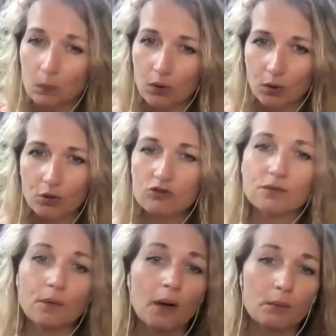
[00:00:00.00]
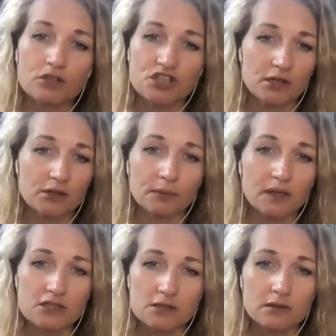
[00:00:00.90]
was for our
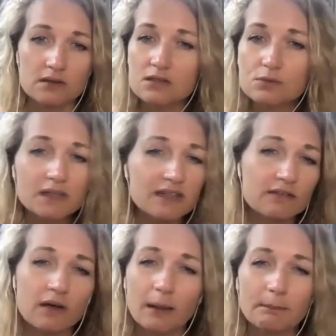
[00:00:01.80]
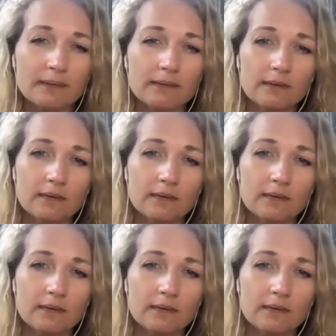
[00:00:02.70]
generation. This will never happen.